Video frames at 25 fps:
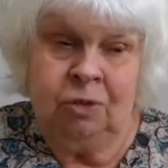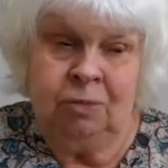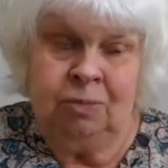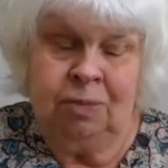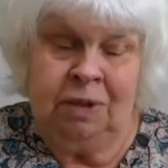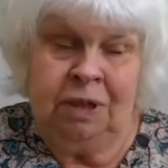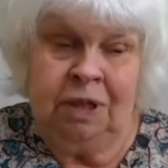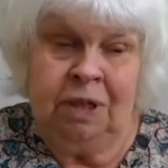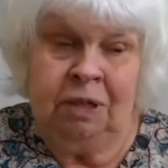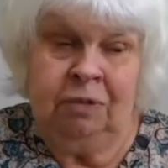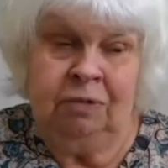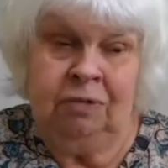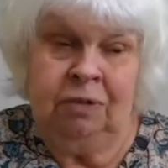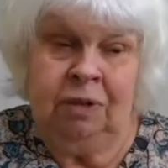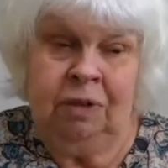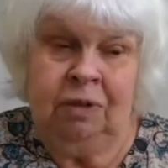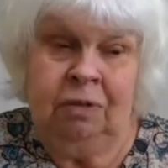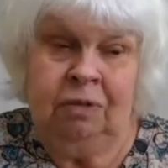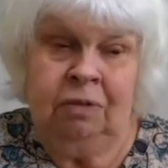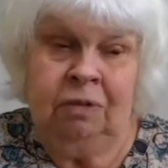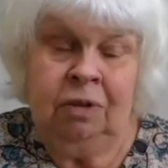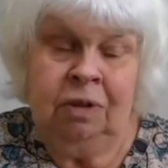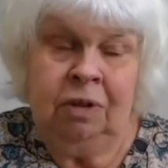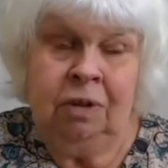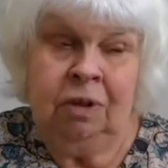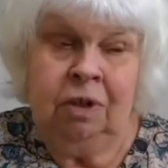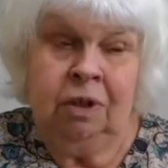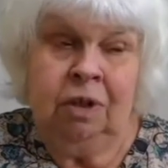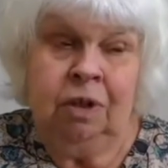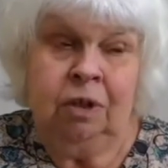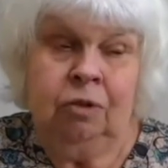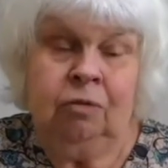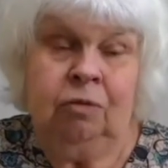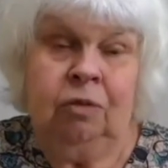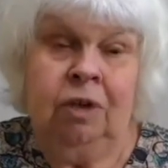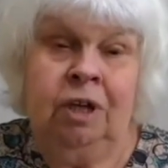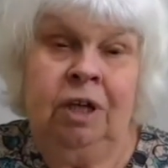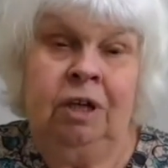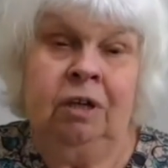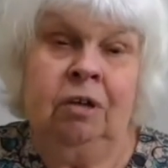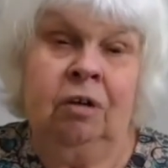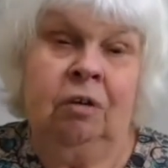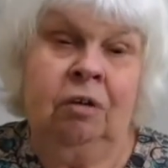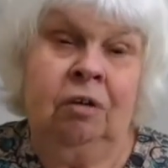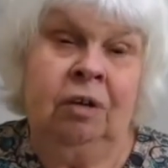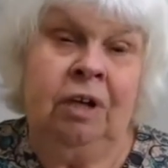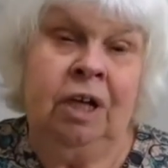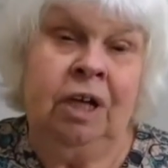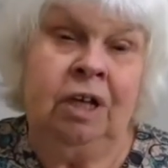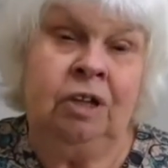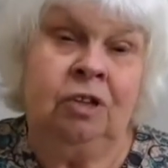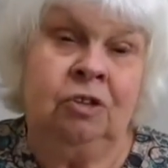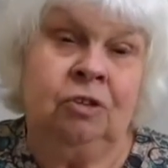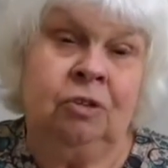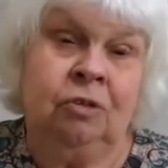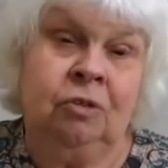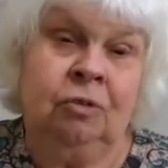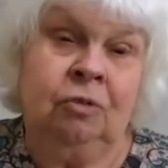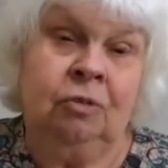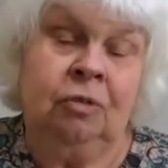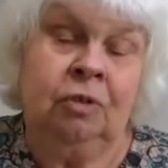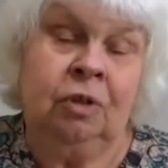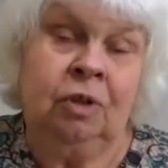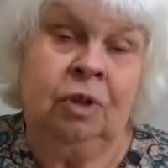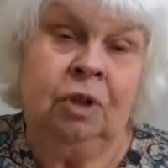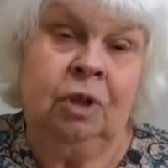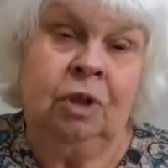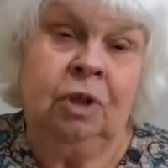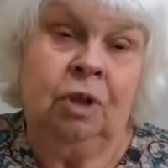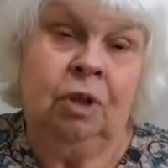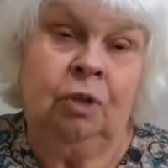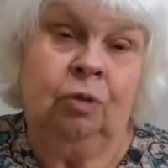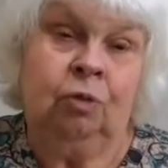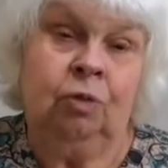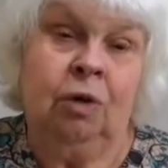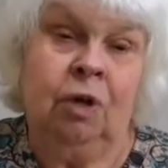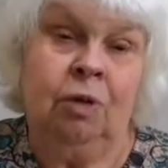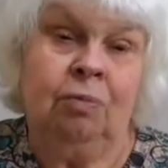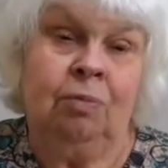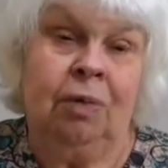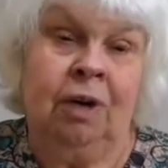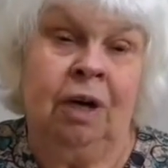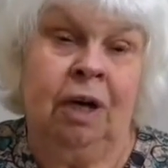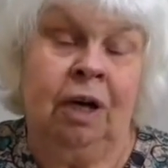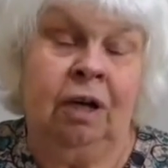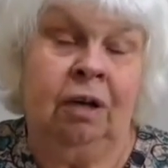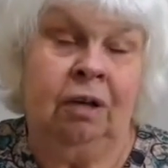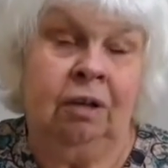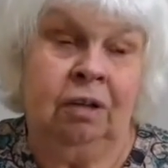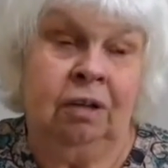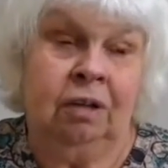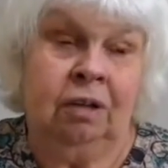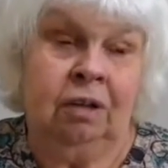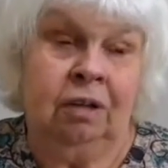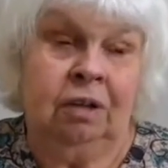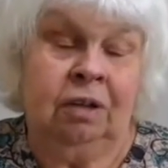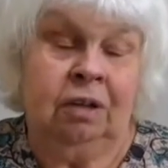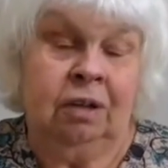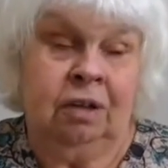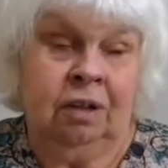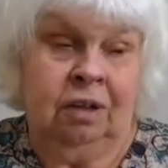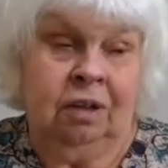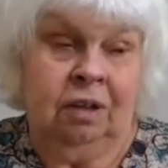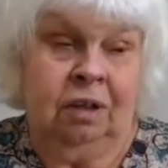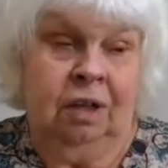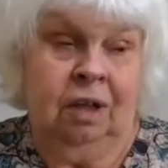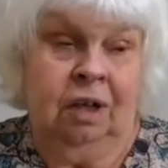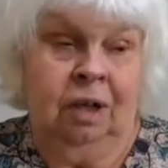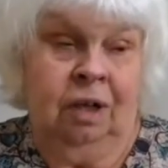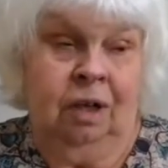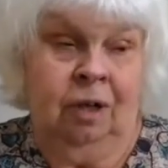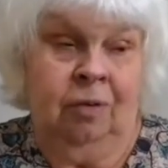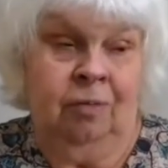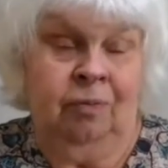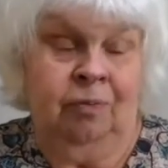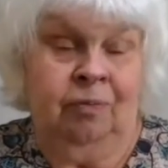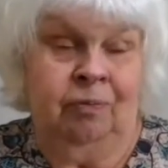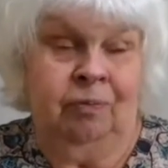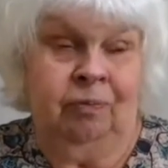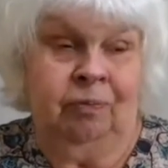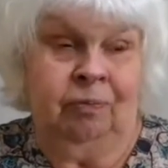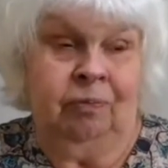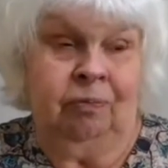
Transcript: a belief in reincarnation, whereby when